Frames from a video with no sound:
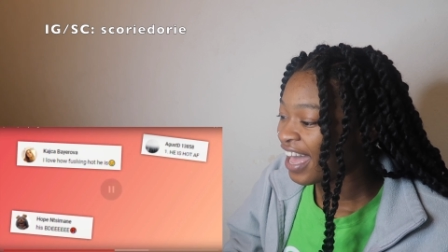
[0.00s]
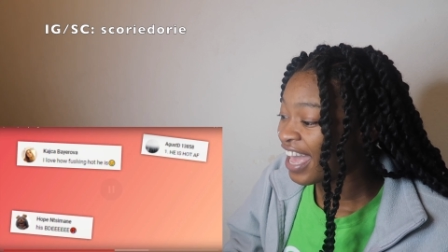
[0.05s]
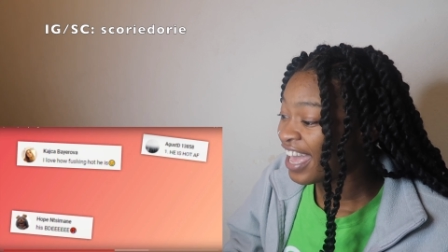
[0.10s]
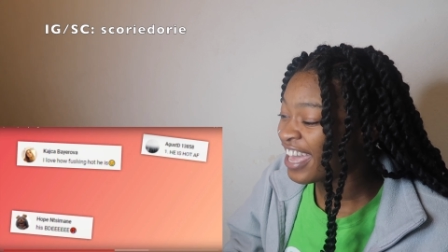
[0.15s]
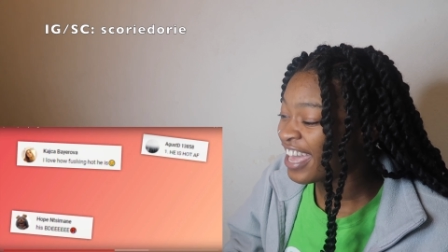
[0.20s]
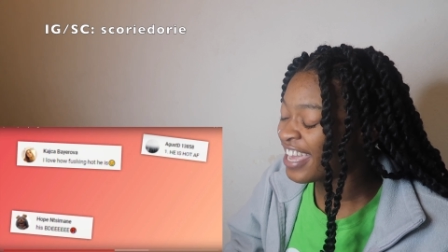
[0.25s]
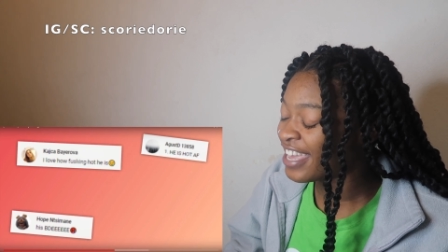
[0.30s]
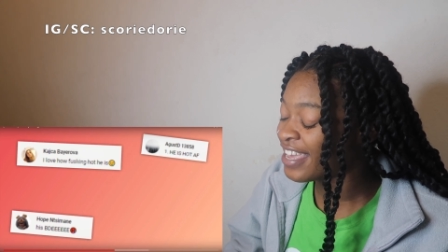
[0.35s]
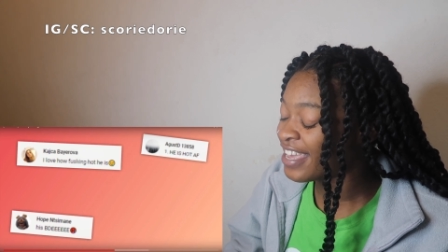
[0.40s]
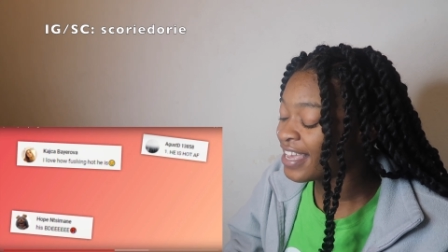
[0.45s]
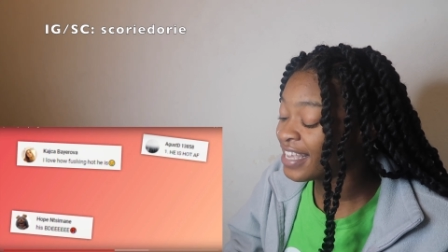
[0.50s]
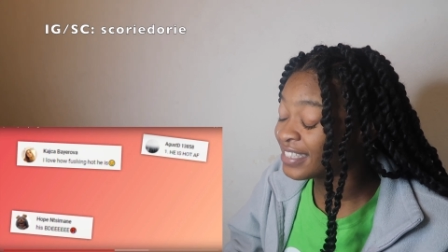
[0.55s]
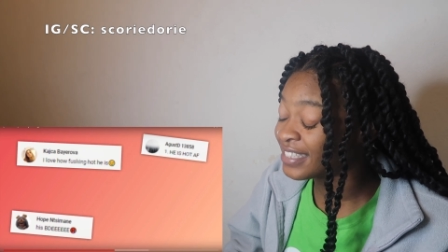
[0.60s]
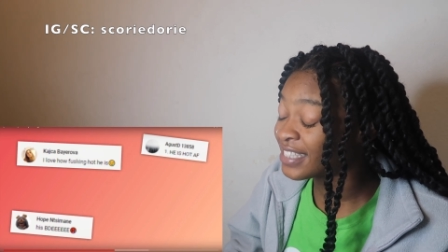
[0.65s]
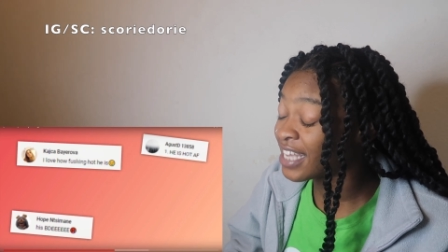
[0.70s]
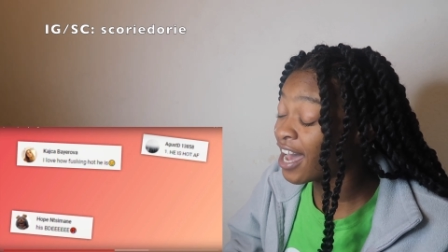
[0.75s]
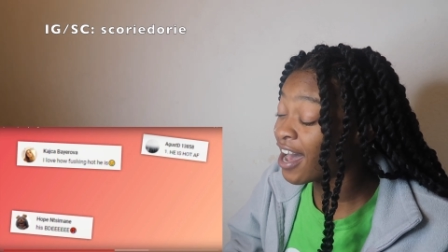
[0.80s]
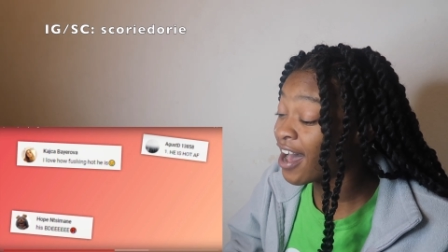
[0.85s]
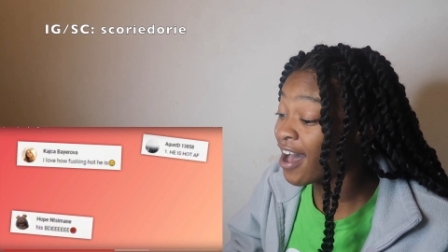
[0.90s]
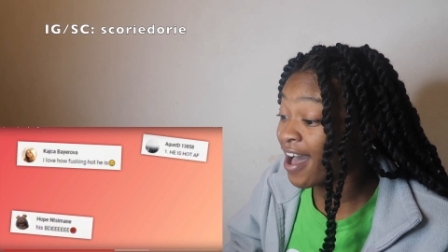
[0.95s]
he
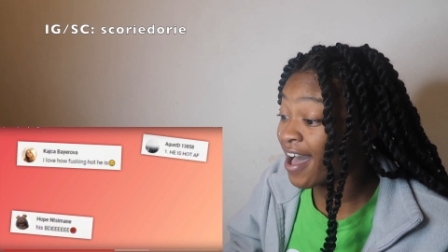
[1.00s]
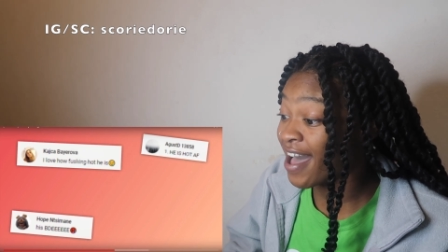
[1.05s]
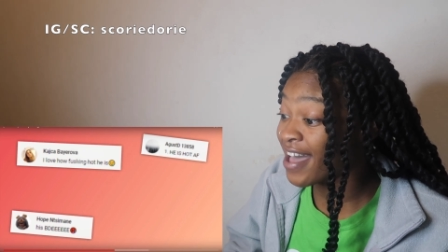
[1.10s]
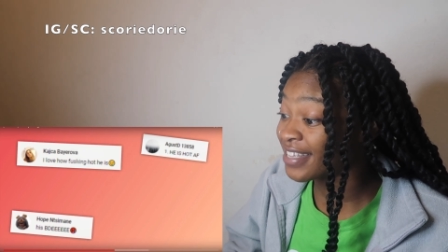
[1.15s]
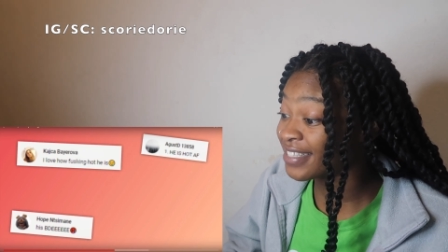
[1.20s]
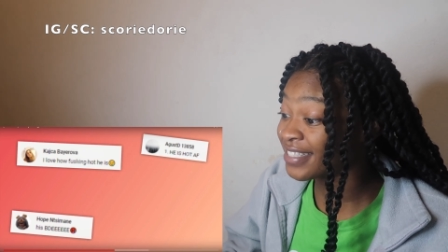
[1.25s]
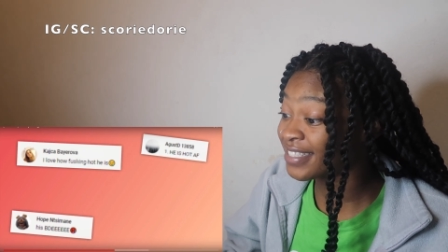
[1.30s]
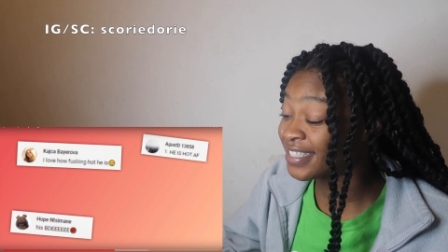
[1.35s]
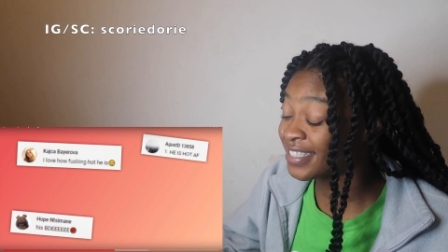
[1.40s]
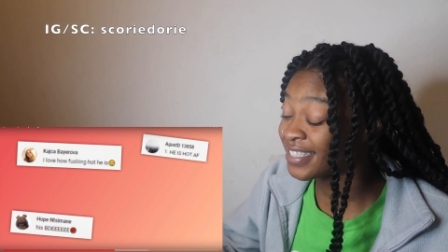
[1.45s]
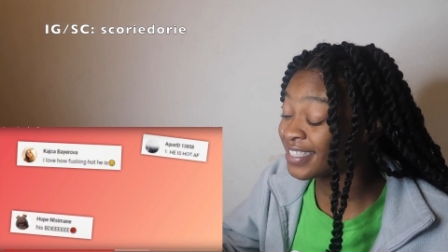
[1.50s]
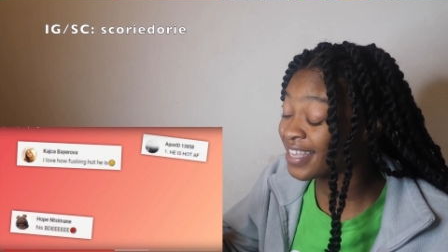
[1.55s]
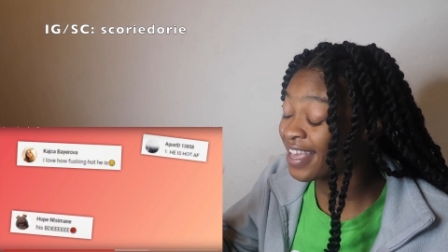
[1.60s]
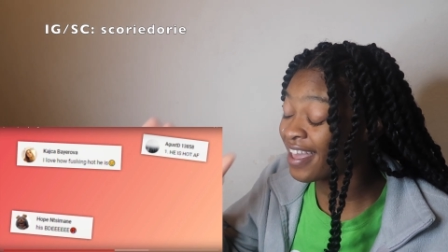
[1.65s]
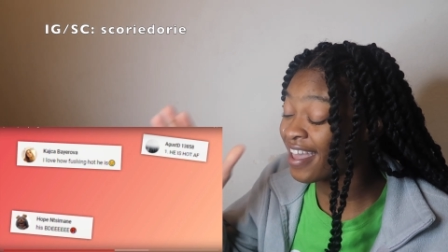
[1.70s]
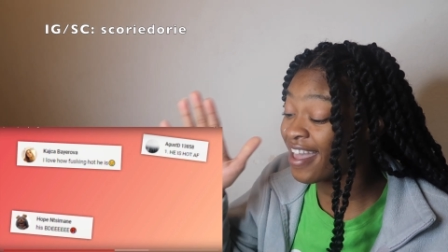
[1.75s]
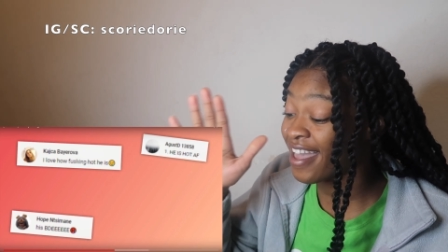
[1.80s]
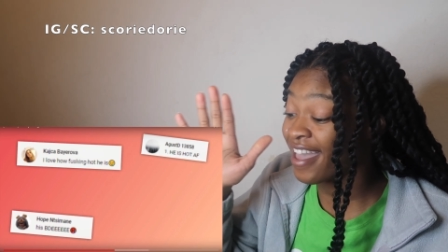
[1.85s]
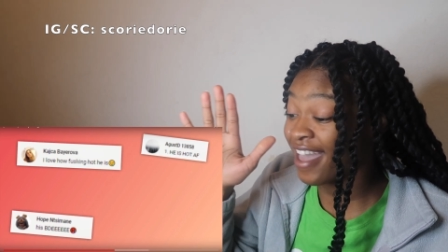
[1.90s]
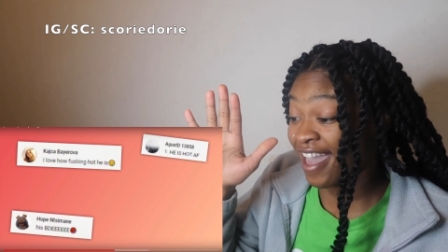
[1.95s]
is hot
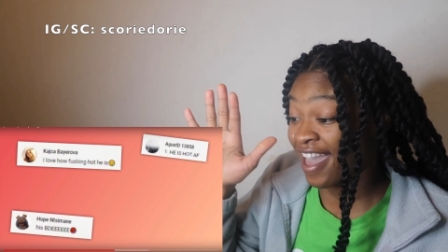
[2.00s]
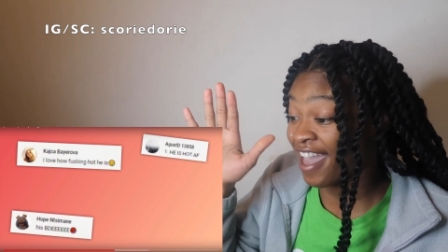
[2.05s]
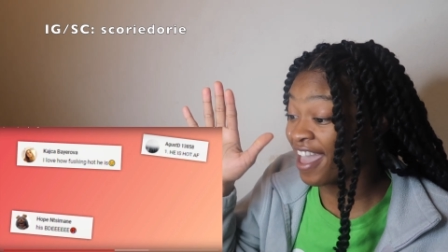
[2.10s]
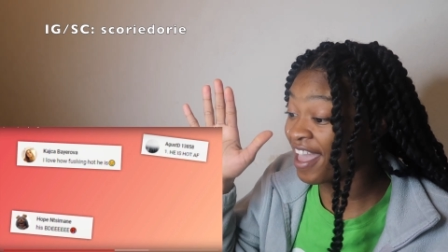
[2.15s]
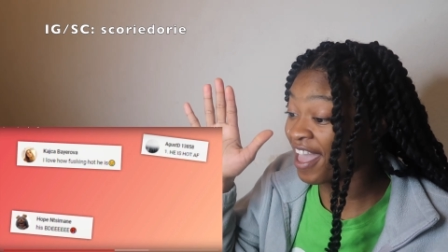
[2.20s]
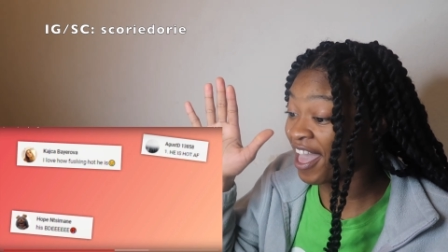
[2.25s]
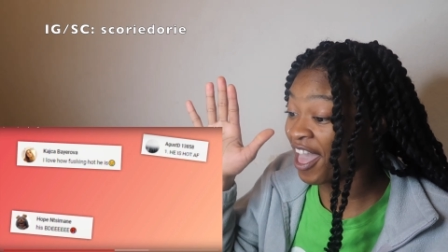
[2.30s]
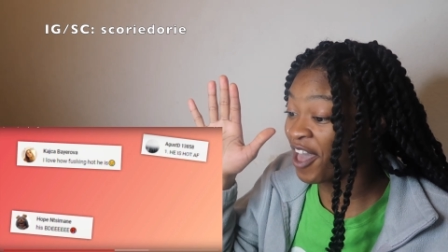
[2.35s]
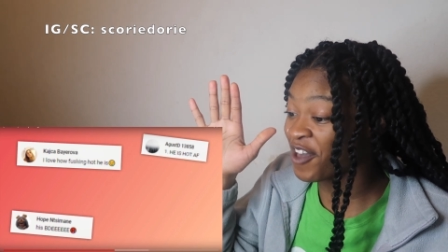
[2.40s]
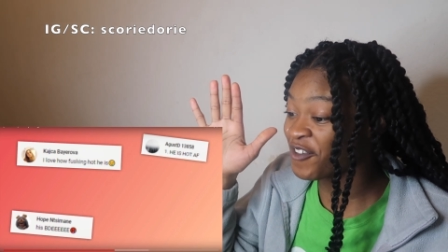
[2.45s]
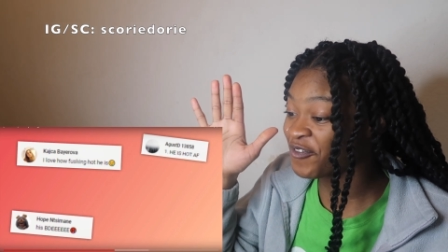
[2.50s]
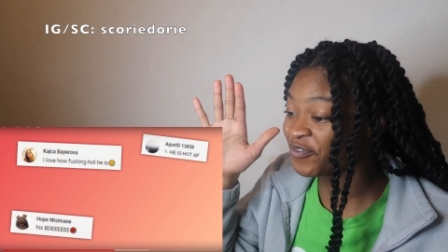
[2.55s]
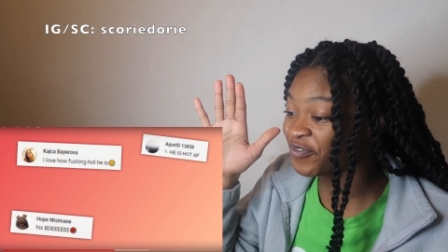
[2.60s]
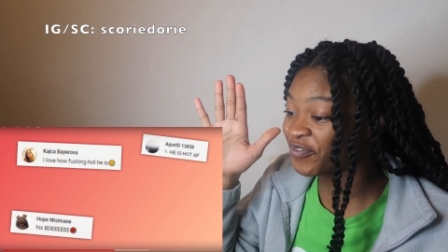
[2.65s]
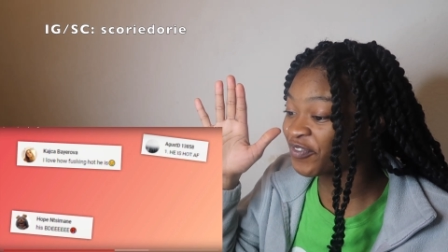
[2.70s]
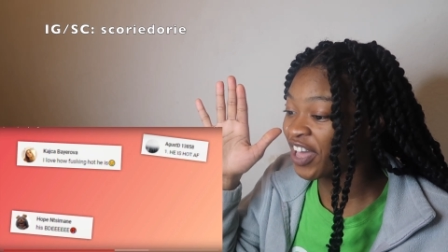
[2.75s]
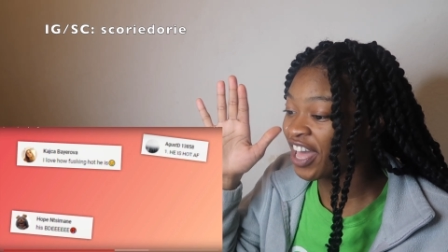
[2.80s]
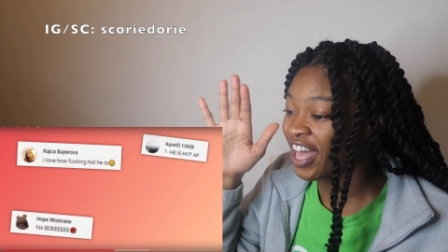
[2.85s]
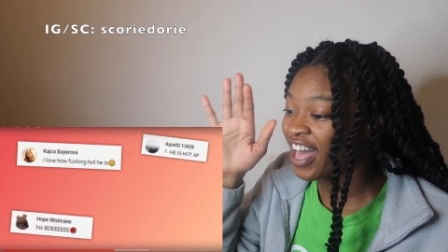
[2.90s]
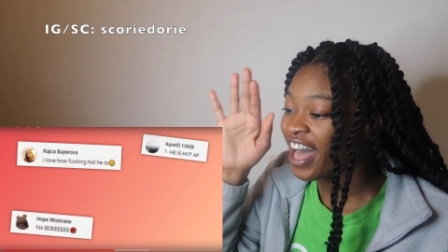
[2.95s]

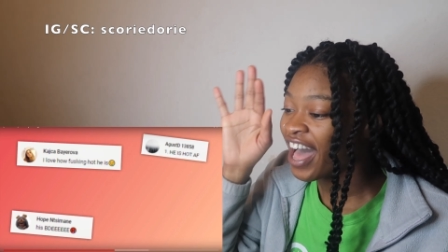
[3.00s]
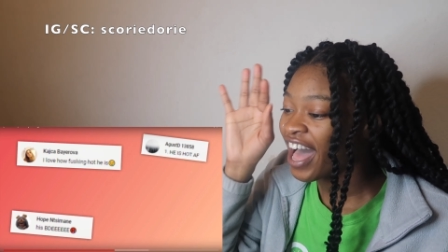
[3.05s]
af